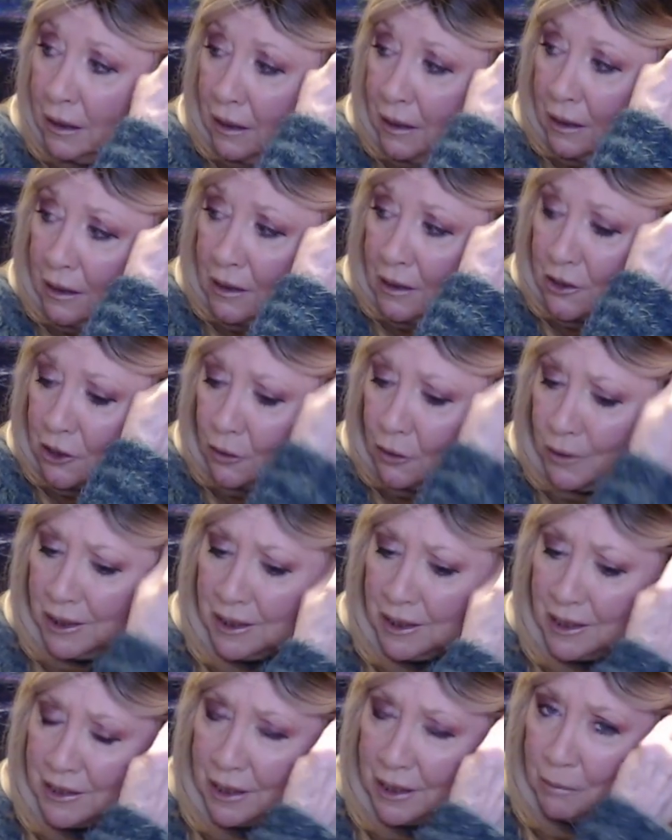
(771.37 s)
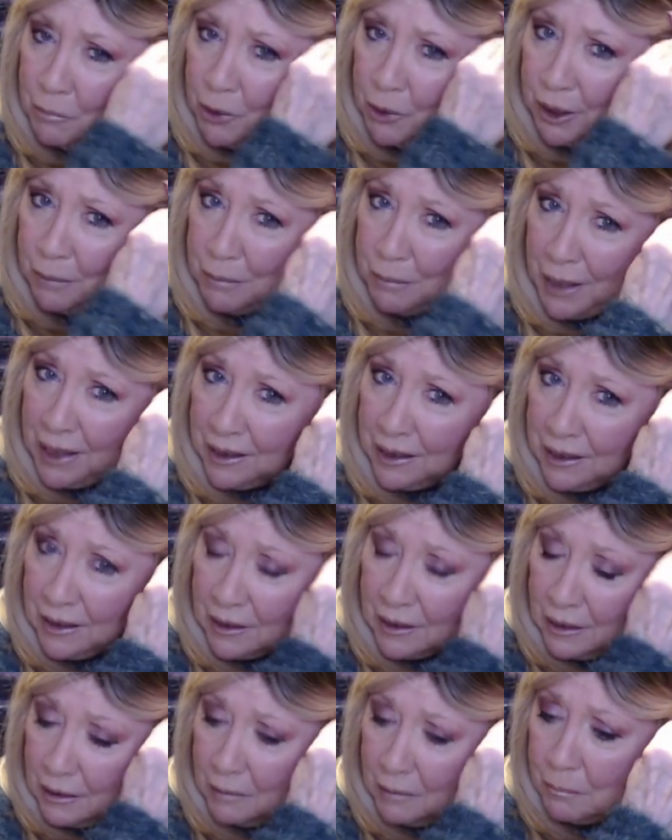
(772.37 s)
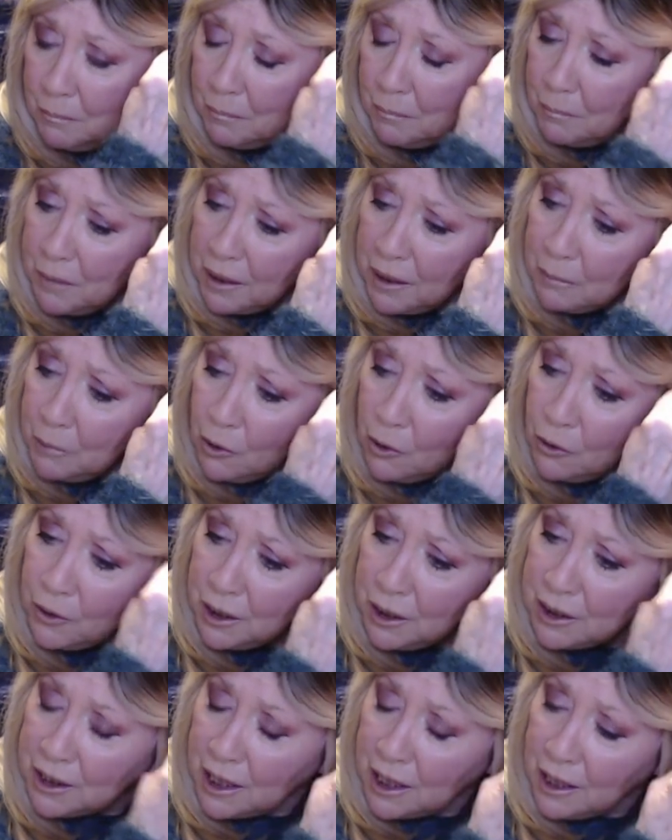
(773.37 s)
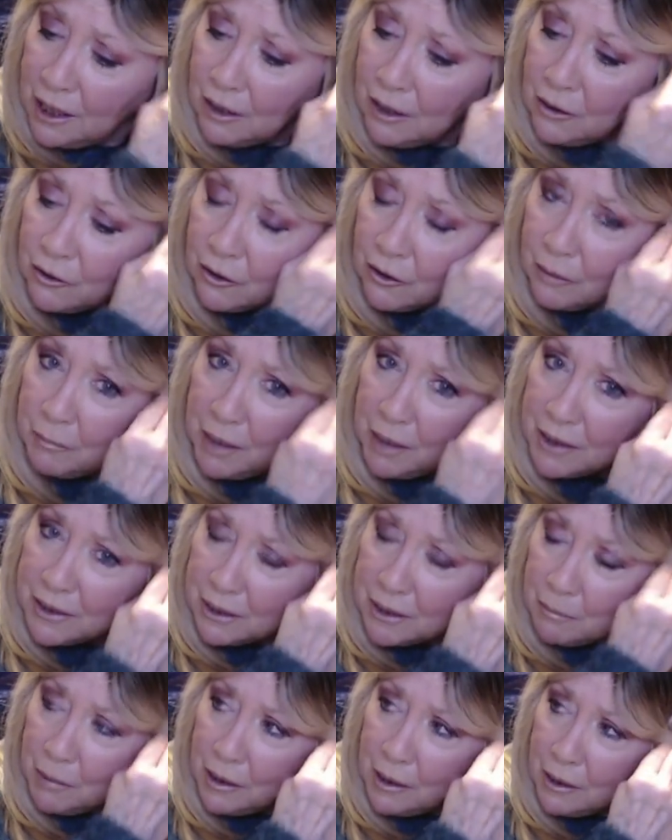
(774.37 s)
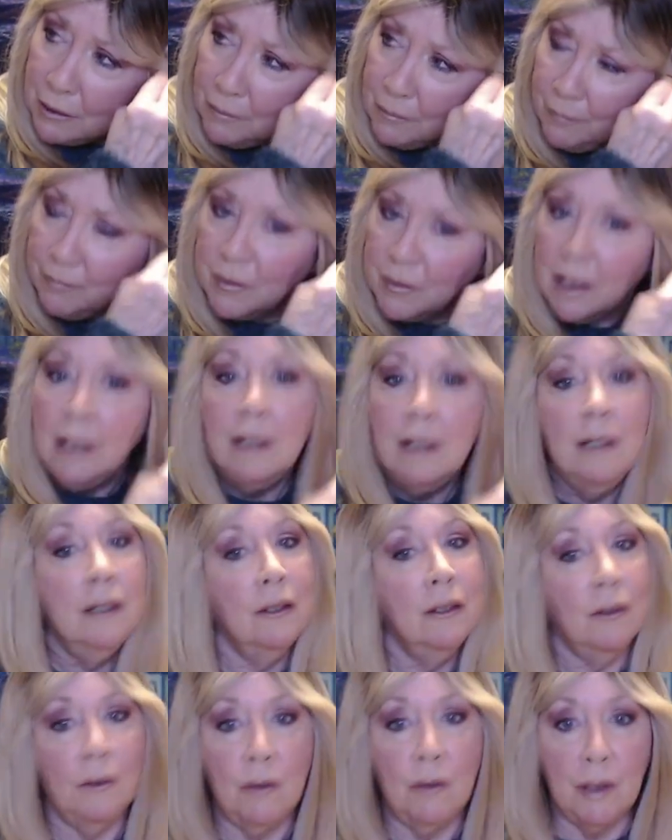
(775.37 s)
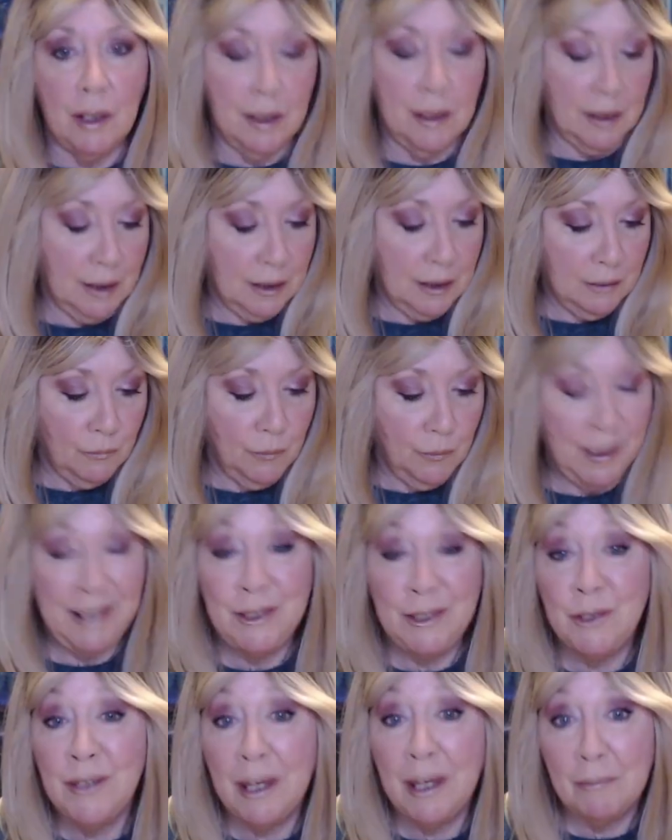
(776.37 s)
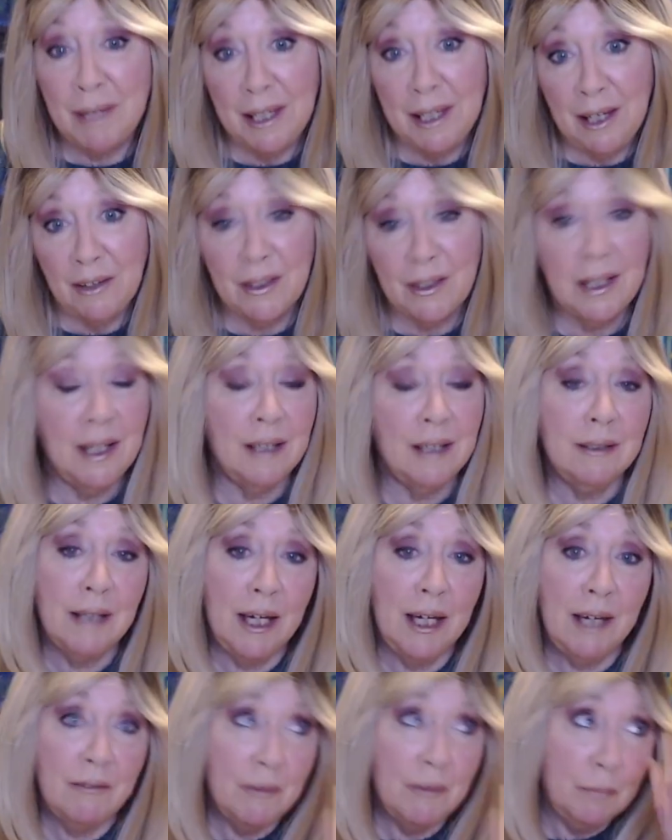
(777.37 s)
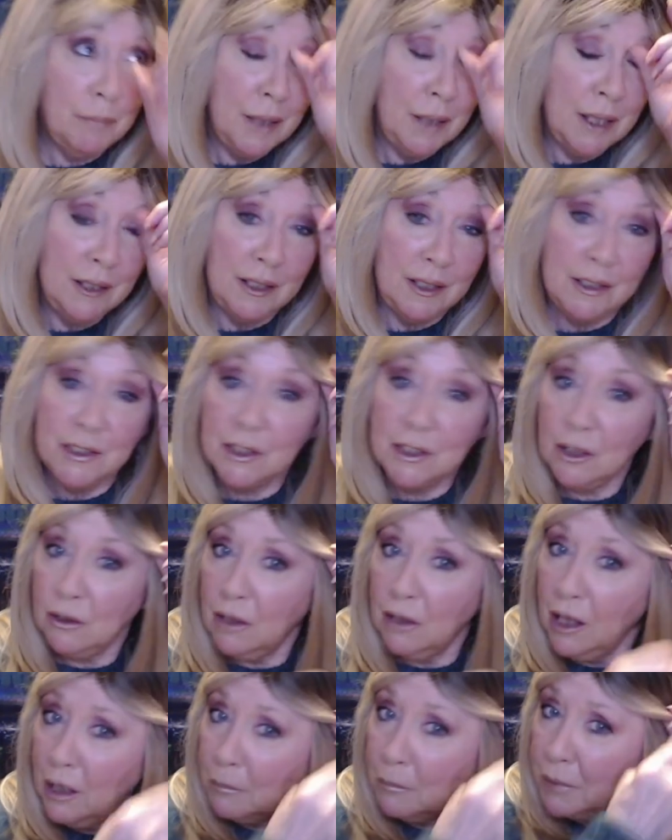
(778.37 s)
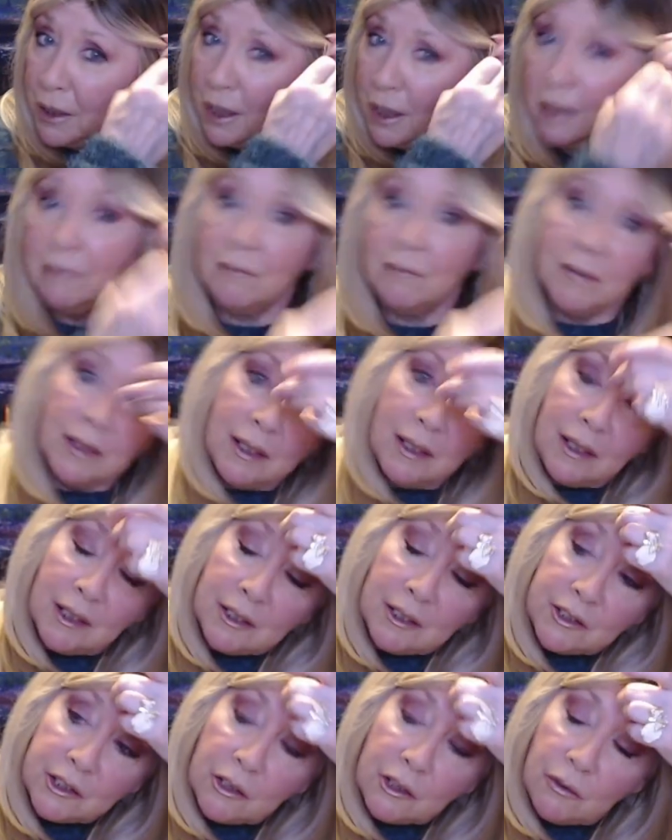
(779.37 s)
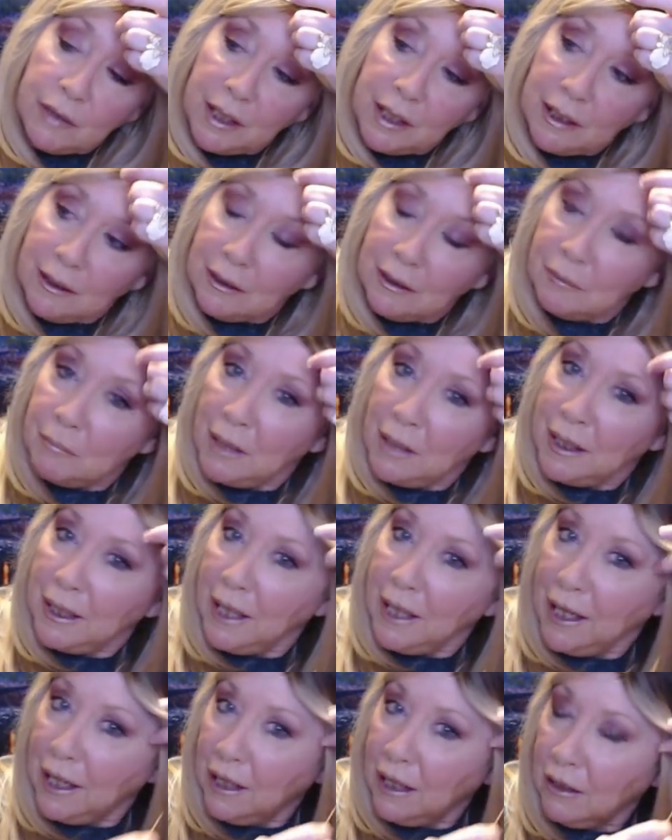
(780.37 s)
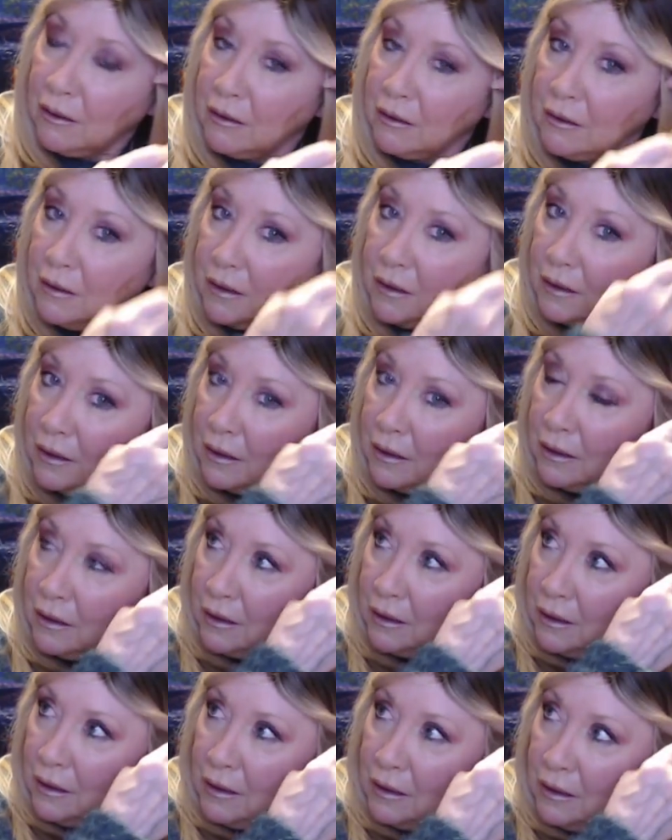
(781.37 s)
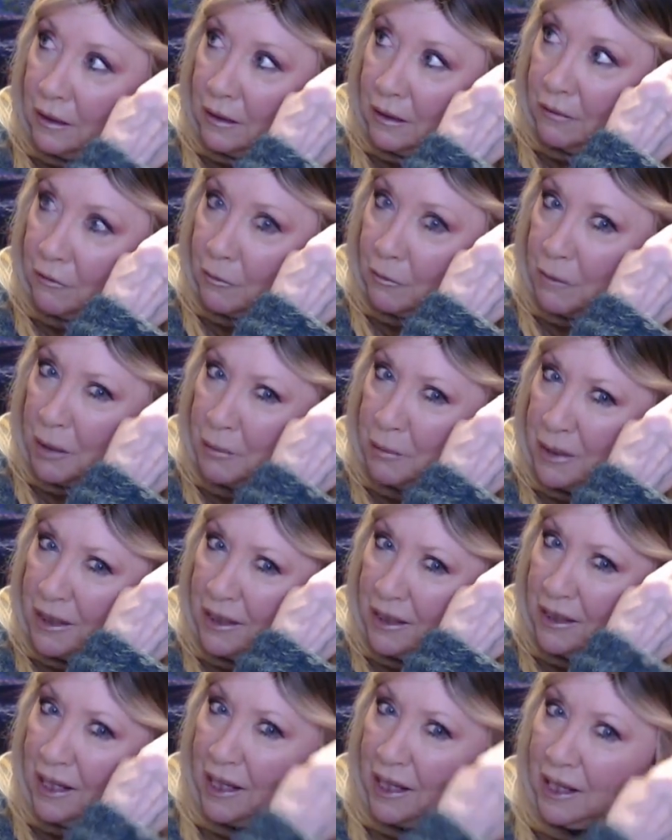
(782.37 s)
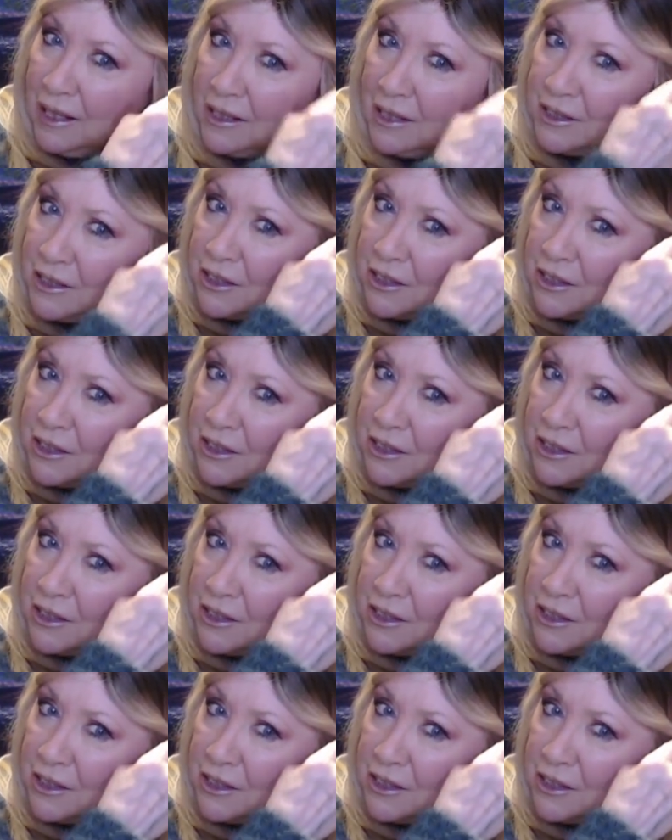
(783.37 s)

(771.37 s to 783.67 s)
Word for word: So unless I put it back in a big ponytail or a messy bun, or when I do get my hair cut, and I haven't been in so long, but I donated my hair for maybe the last